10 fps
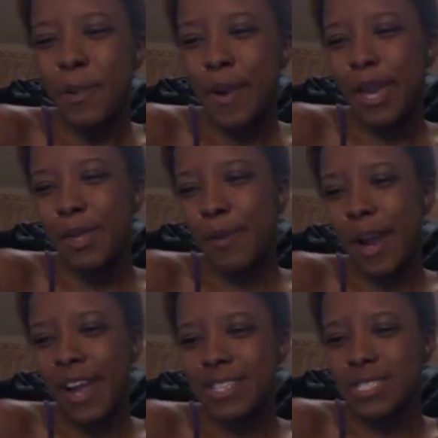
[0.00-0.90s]
But
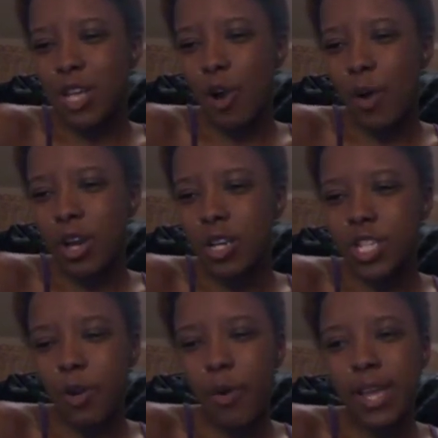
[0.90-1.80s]
anyway, so
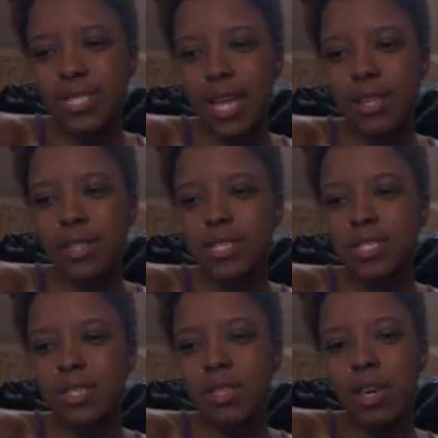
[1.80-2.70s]
Jacquay is like,
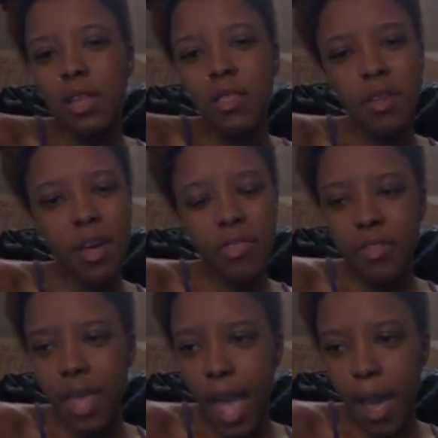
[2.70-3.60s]
listen,
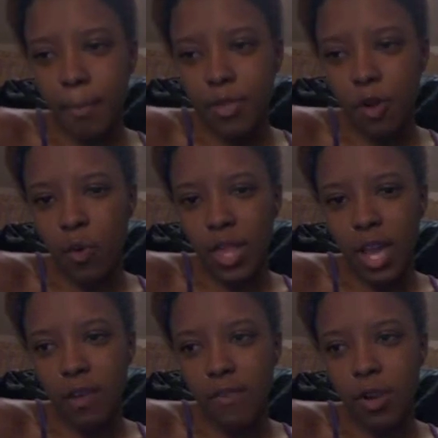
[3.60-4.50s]
nothing happened or
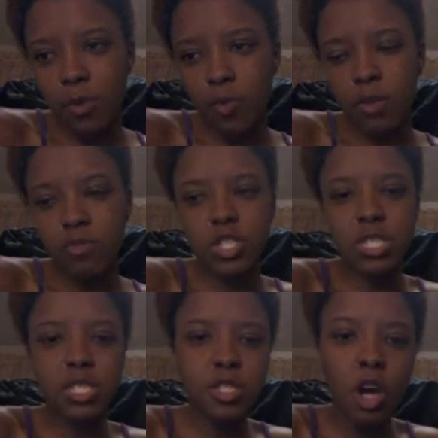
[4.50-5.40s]
whatever. We was
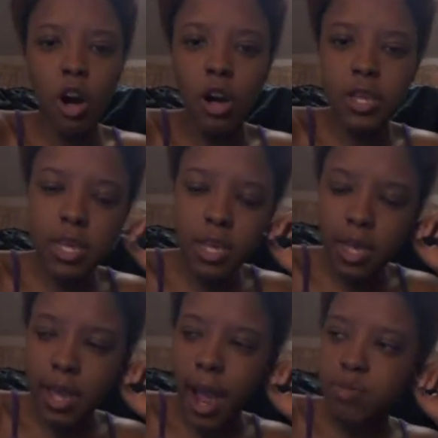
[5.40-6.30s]
just
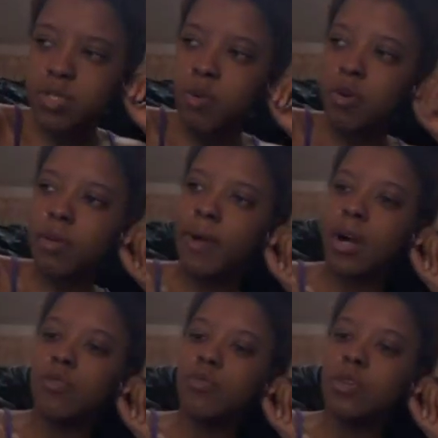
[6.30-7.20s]
talking. I was smoking
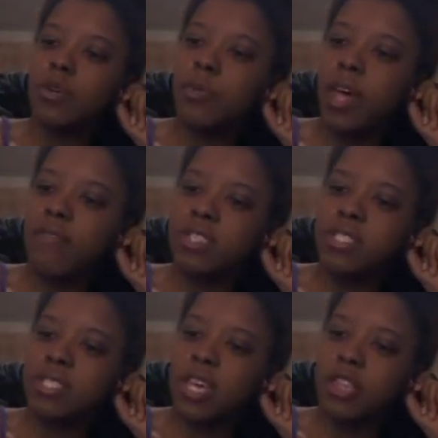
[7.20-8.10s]
my hookah, whatever,
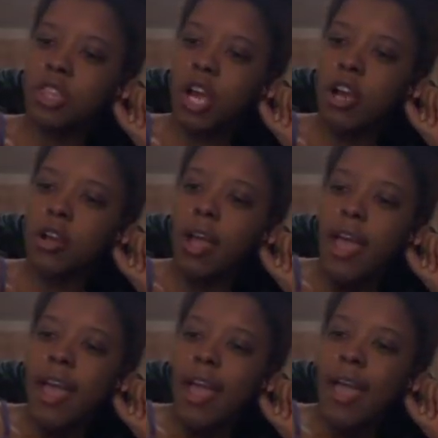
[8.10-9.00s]
this, that, and third.
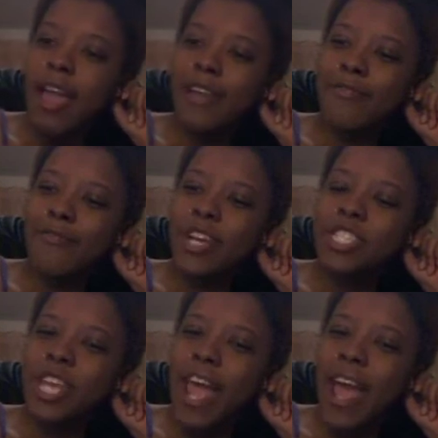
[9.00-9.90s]
And
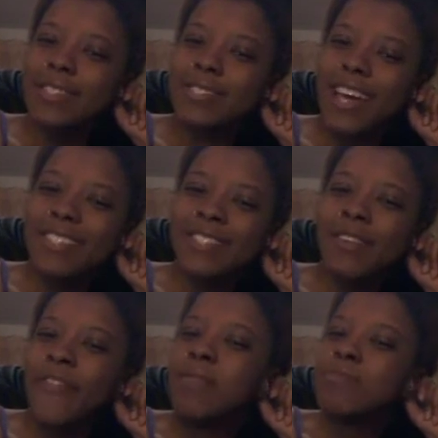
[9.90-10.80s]
Rich acts like as
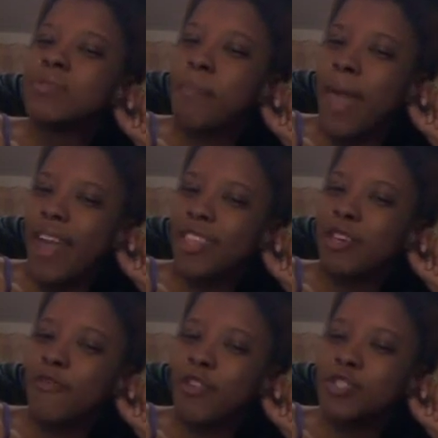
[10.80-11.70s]
if he was mad
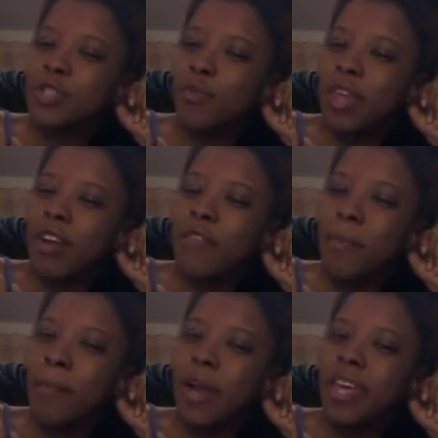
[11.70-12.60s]
at first or whatever,
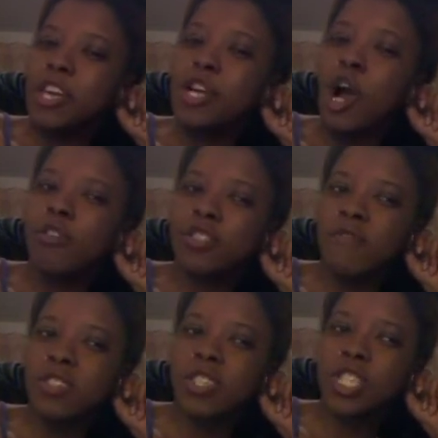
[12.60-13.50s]
but he goes
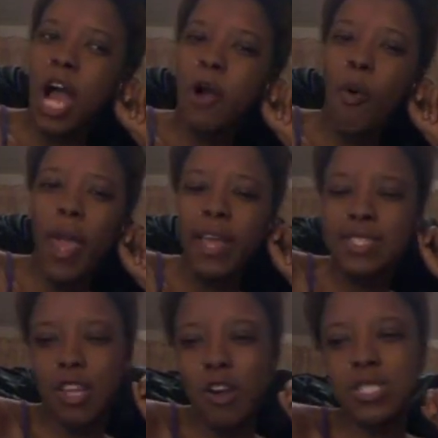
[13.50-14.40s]
over to Jacquay and
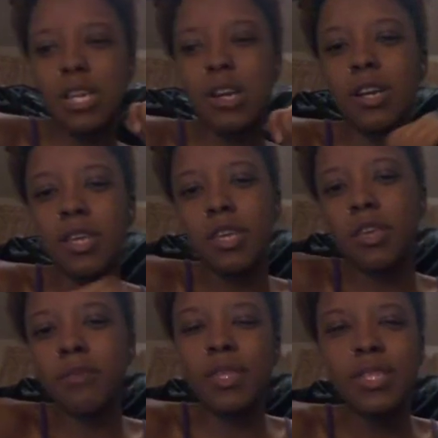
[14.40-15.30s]
starts hugging
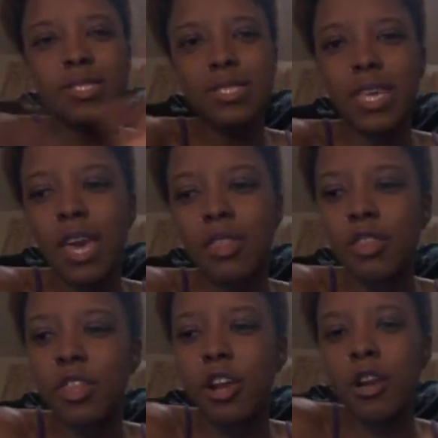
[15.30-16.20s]
him and this, that, and the
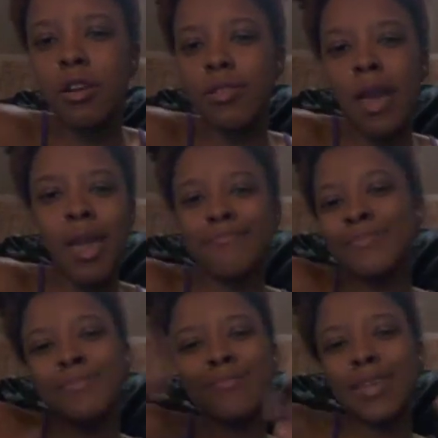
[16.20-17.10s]
third. Like,
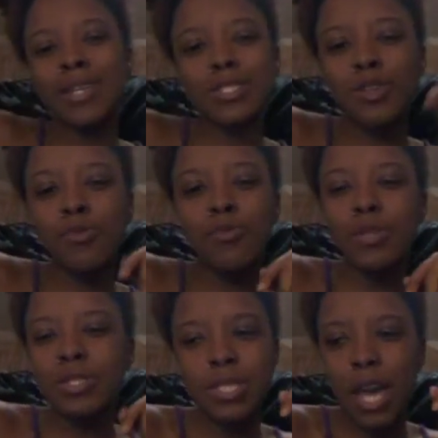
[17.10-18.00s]
it's cool.
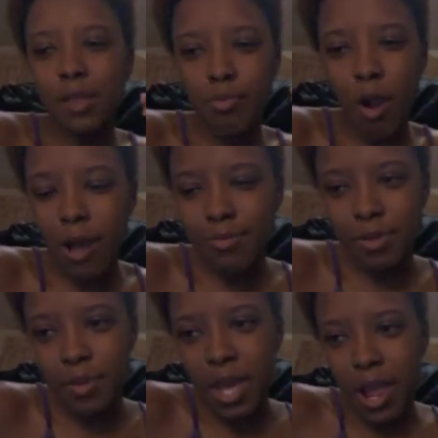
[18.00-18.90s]
It's not a
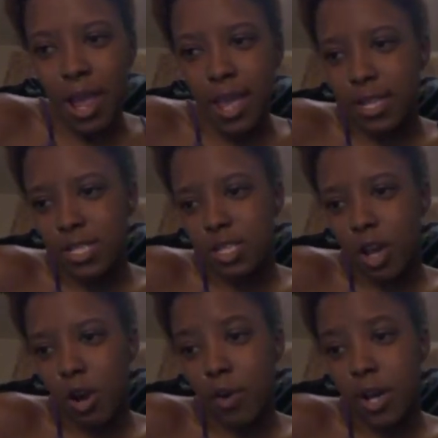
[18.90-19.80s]
problem. And
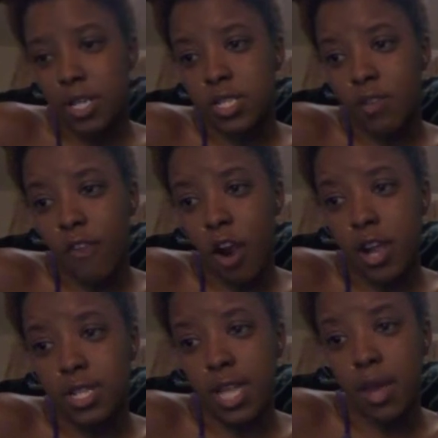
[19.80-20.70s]
so
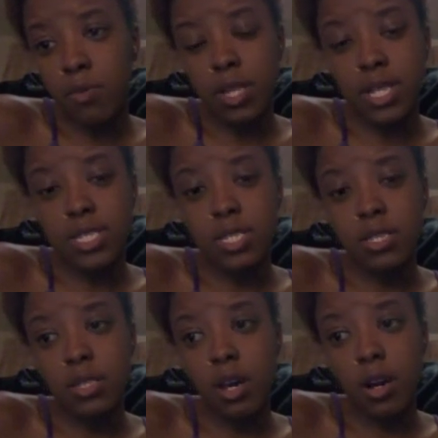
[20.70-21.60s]
Safari is like, well,
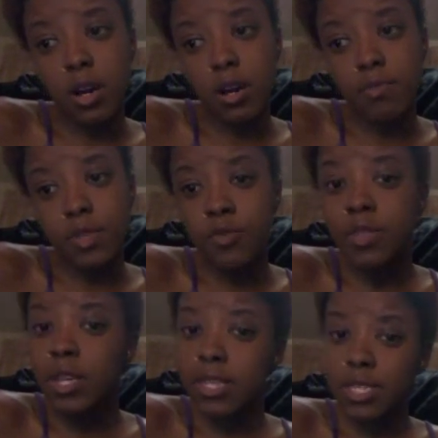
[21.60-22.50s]
listen, you
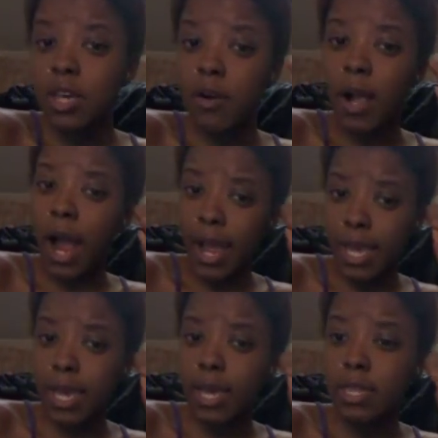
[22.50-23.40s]
need to tell
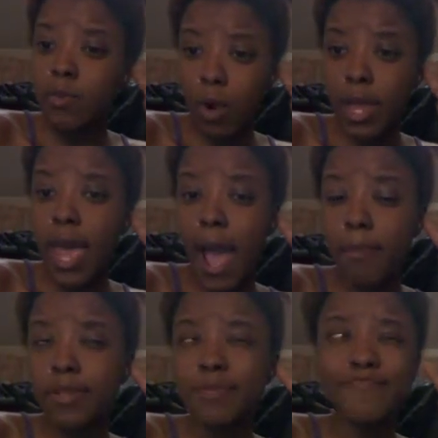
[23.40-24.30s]
Cayenne what
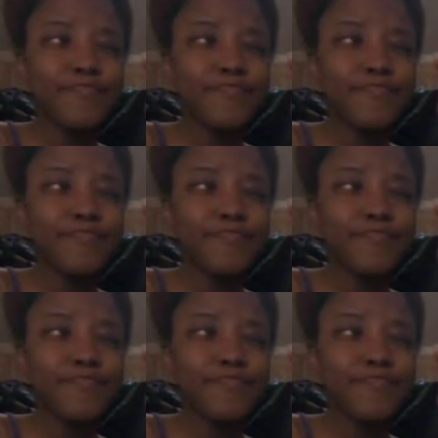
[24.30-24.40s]
happened.